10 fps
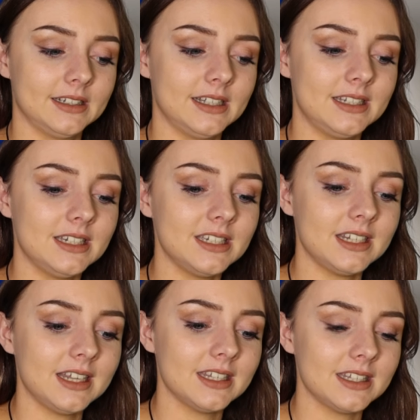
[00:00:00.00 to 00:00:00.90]
It's just
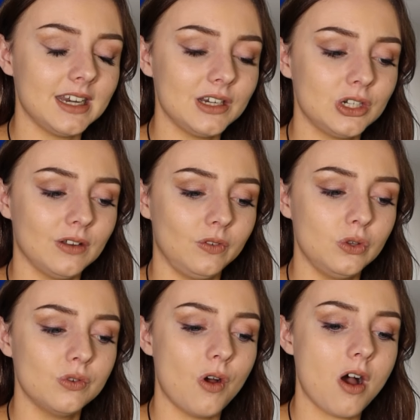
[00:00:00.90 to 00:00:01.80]
like this energy of
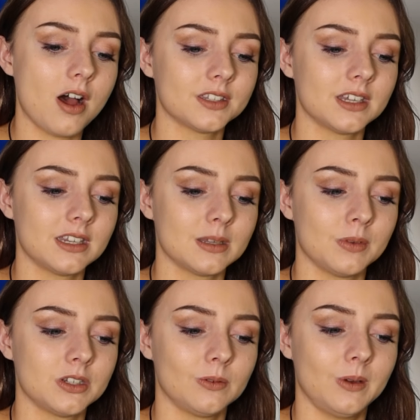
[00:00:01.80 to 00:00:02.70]
you not asking
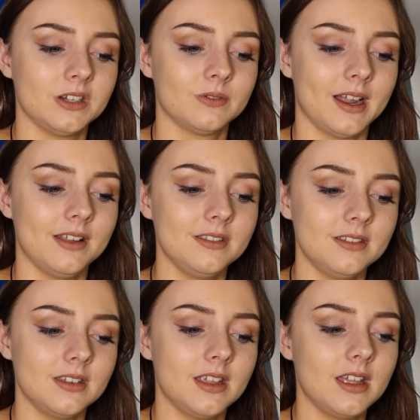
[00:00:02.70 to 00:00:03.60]
someone to wait around,
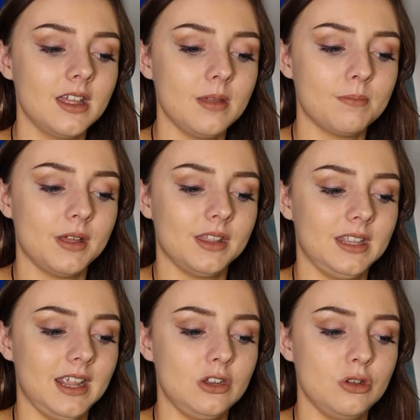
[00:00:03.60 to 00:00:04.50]
but
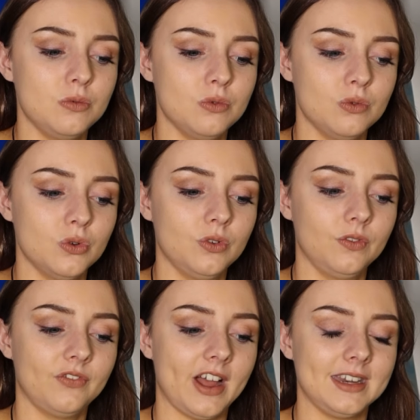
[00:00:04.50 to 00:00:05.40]
then you
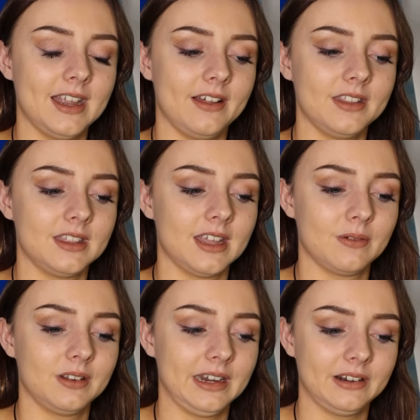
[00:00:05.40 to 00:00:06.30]
find out that
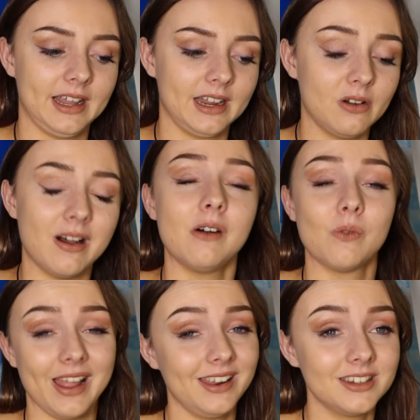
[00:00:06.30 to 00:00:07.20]
they're like, oh, I'll
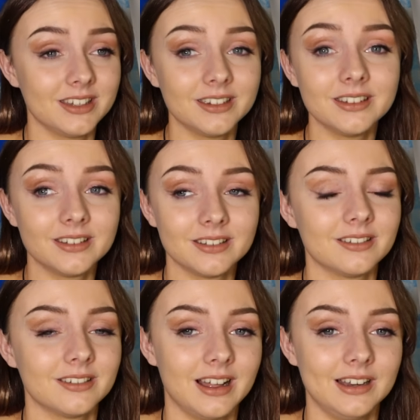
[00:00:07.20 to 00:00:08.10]
wait.
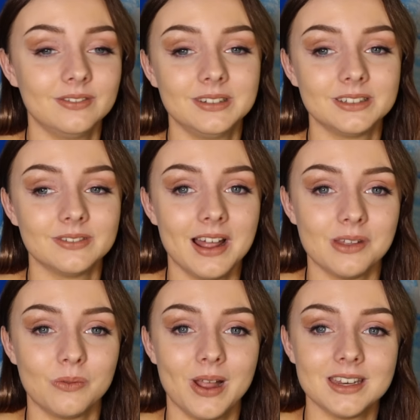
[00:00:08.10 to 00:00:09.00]
I would
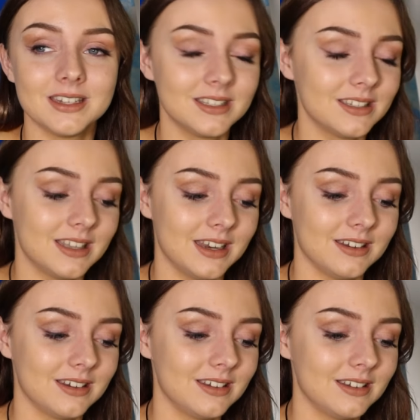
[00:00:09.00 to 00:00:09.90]
rather wait
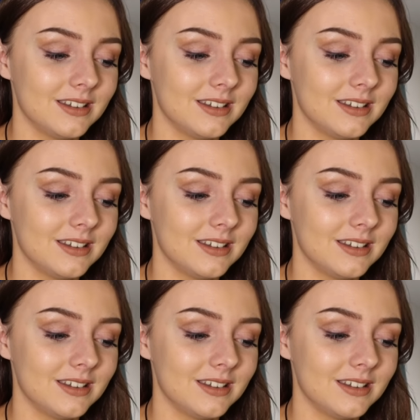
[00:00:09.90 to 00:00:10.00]
than...